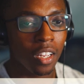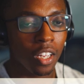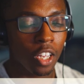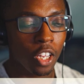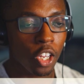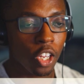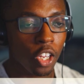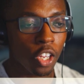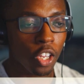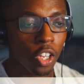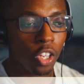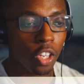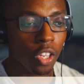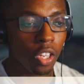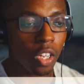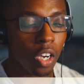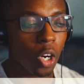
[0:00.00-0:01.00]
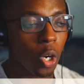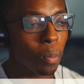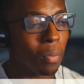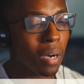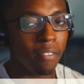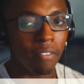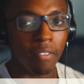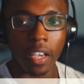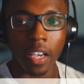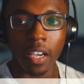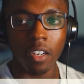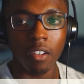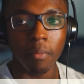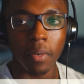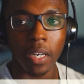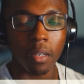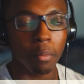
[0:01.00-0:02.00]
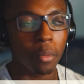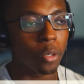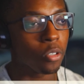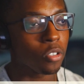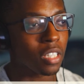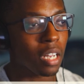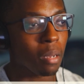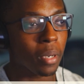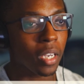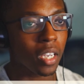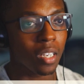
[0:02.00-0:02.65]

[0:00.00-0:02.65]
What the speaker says: I hope my fan of my computer is not picking up everything.